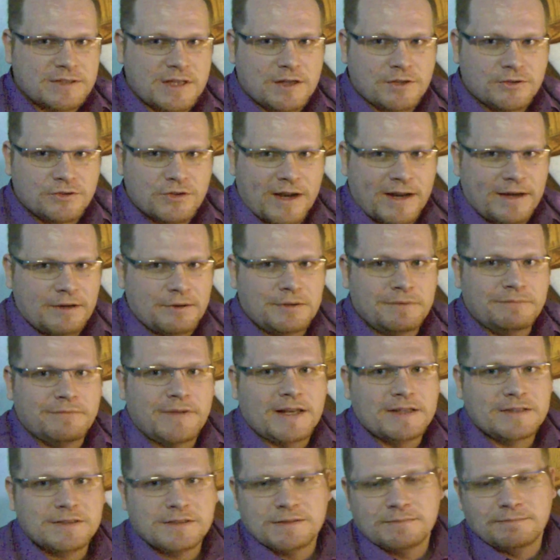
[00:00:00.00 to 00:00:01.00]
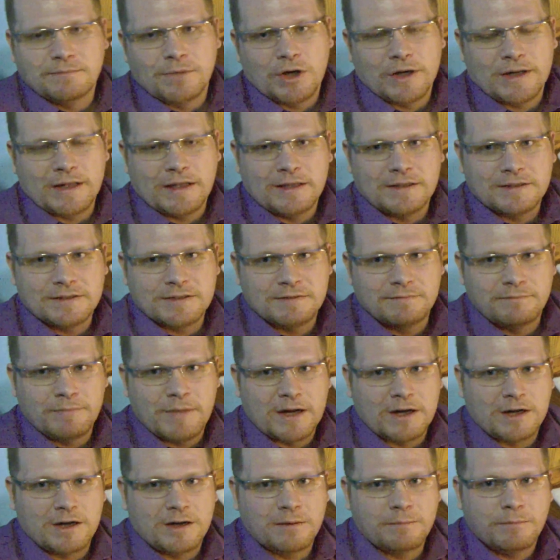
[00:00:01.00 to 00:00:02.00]
I'll try to invest some money in some
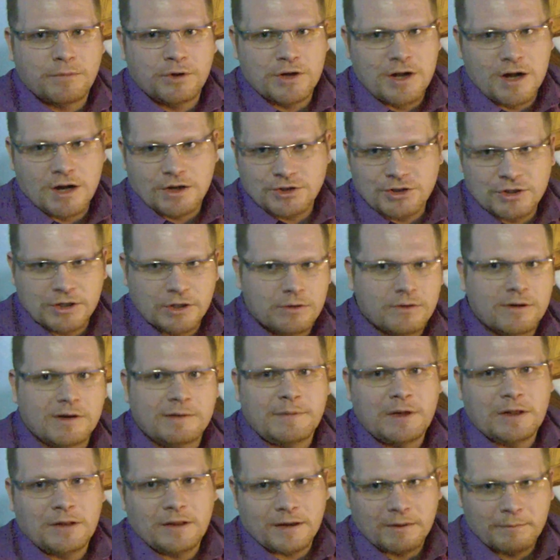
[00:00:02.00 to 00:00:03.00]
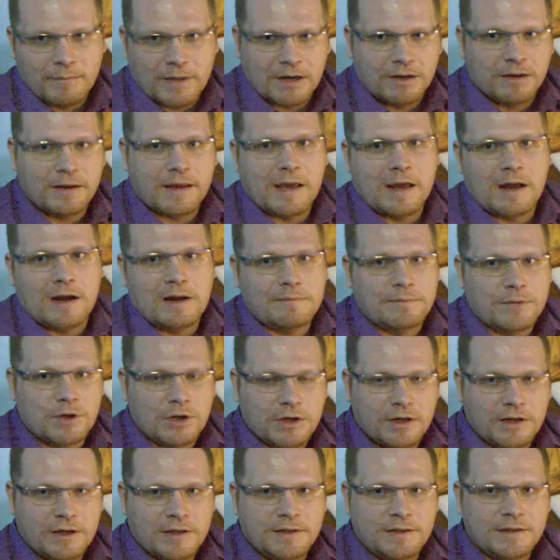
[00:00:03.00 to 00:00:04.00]
better production equipment, like a better
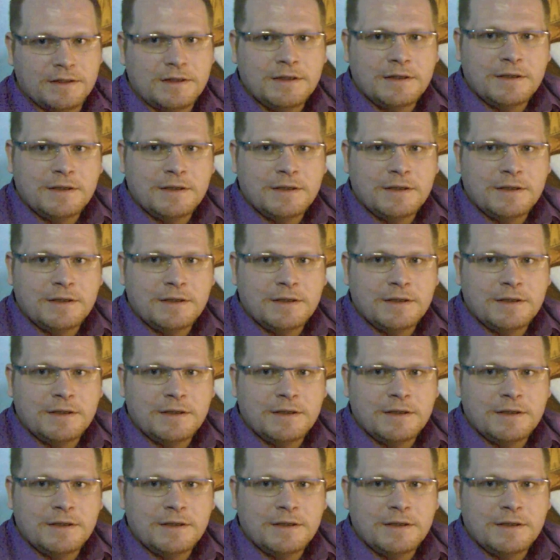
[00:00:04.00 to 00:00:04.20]
camera and